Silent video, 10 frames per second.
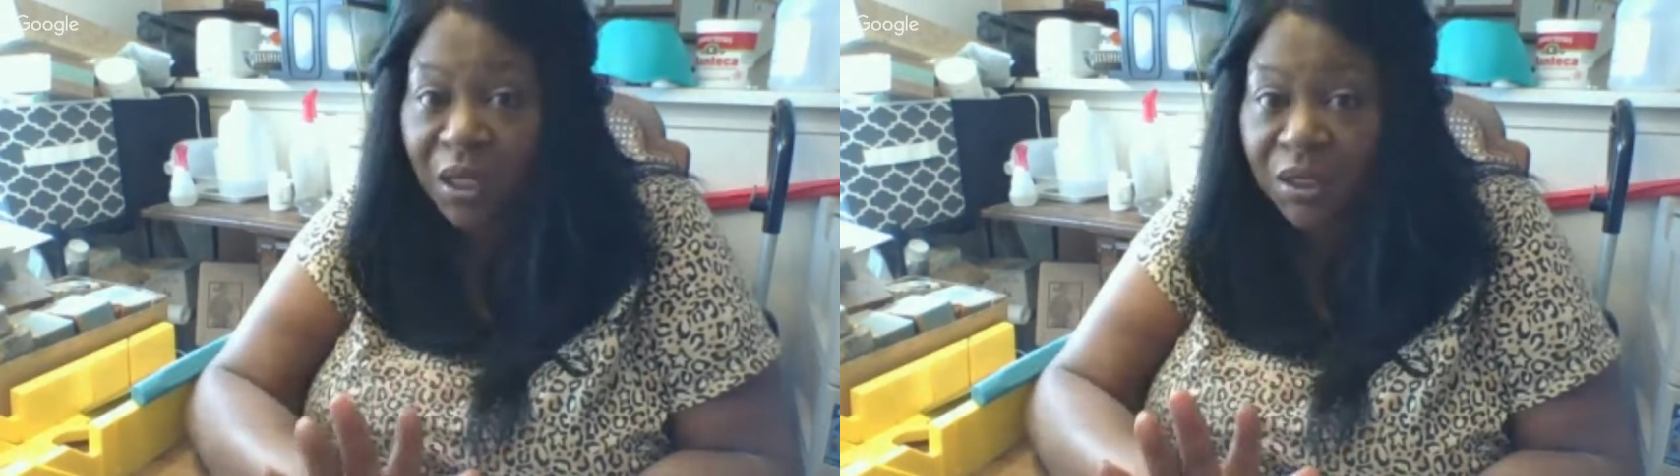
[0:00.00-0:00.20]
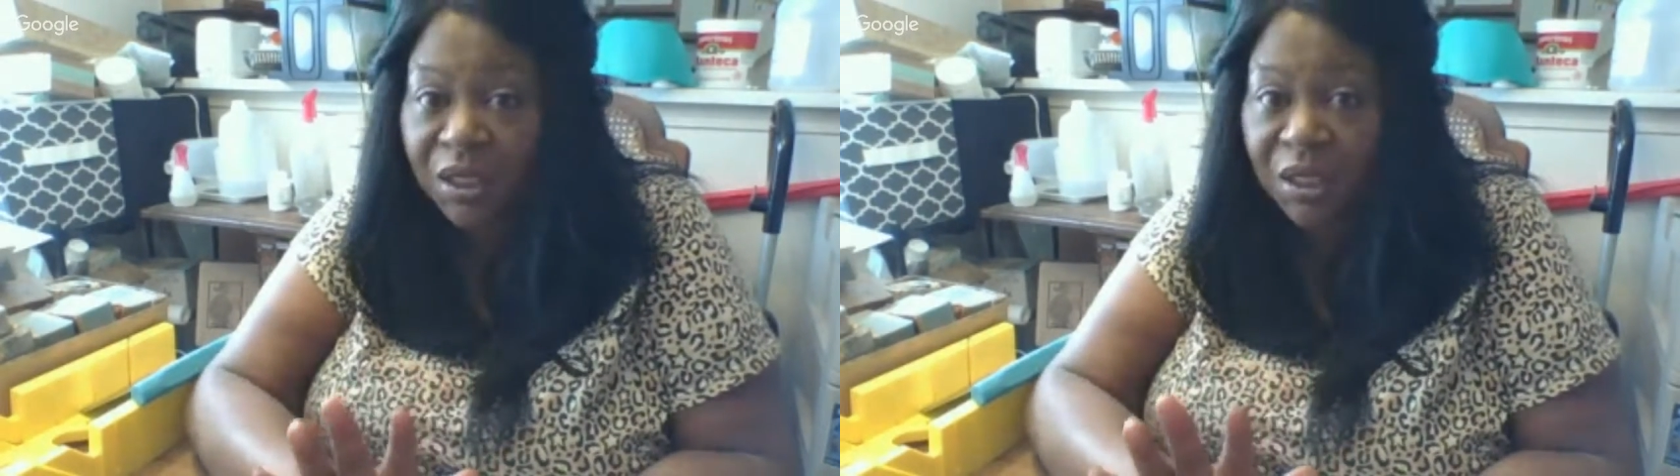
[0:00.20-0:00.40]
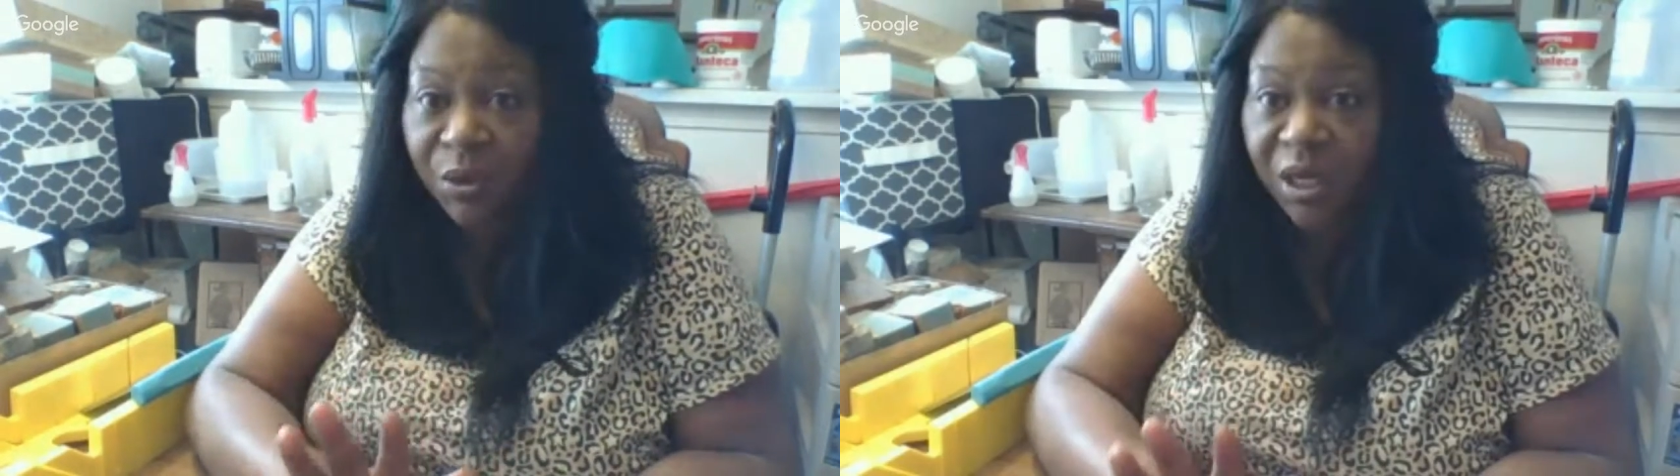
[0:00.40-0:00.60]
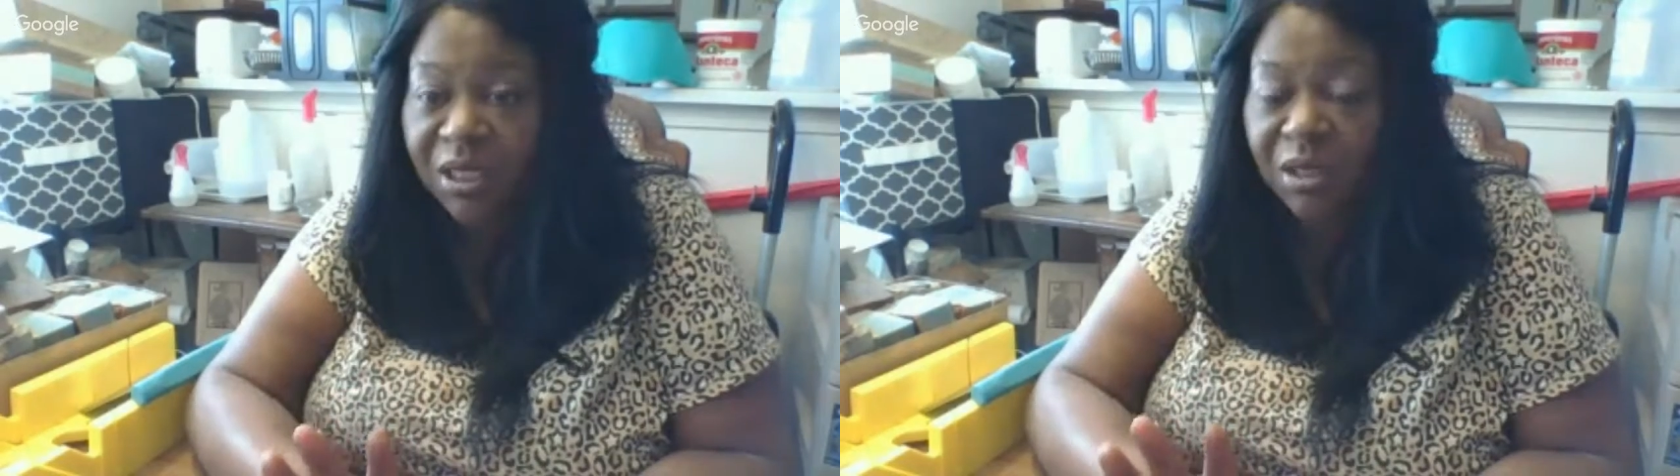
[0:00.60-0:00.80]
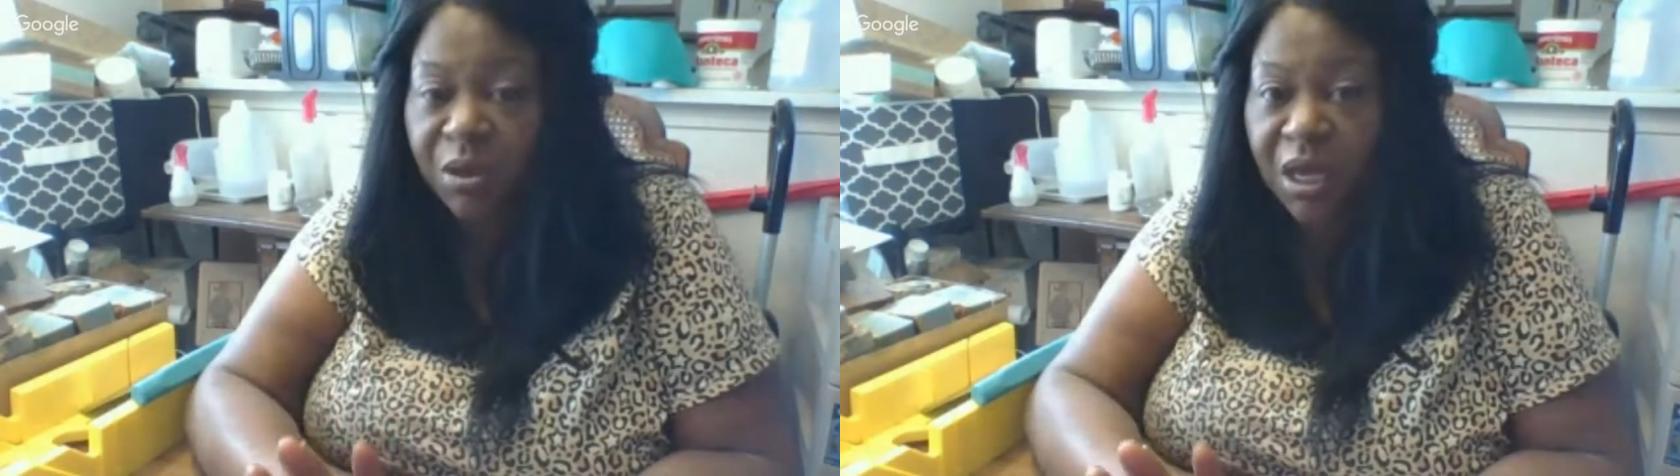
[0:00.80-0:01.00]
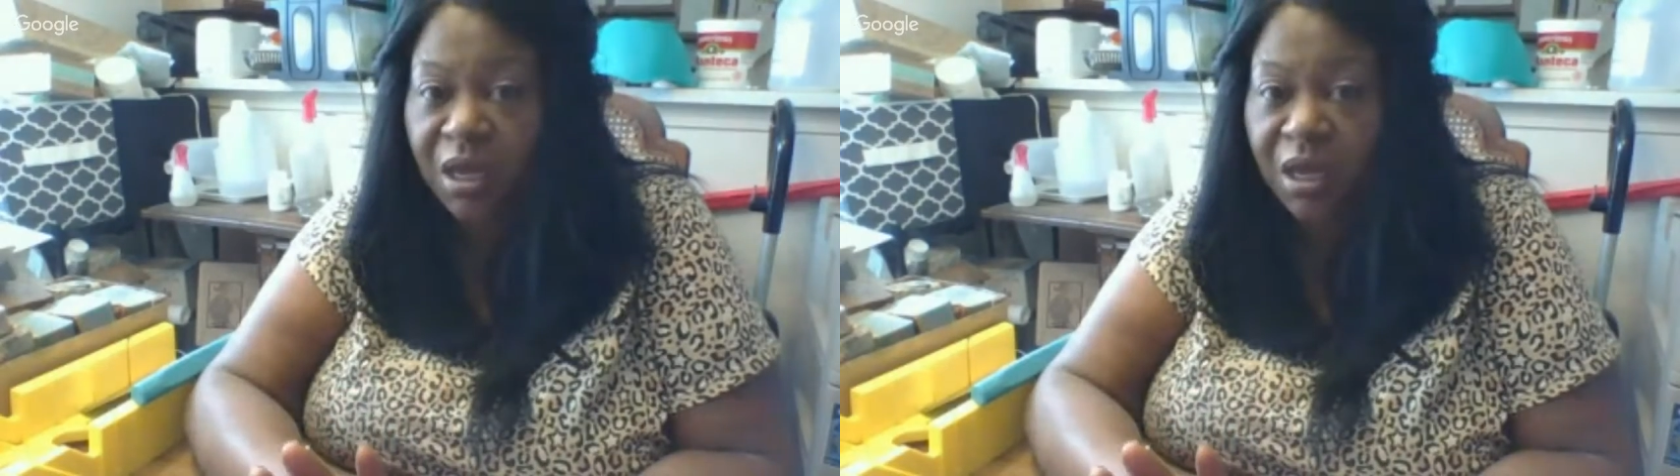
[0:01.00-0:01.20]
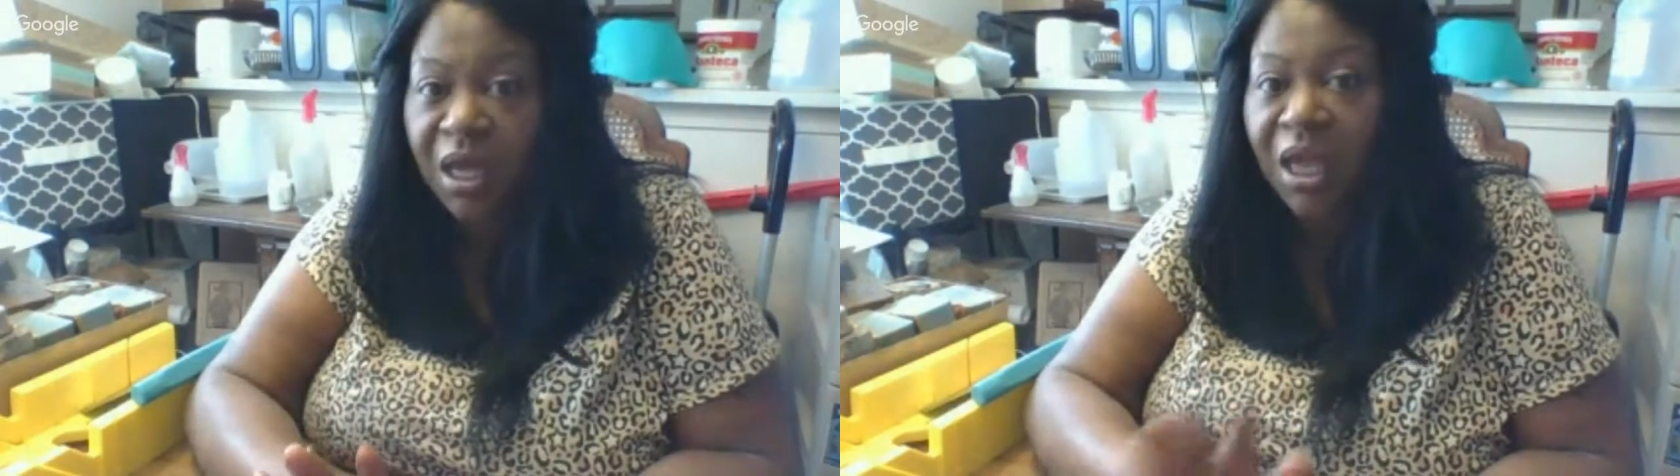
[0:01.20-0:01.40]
else's recipe.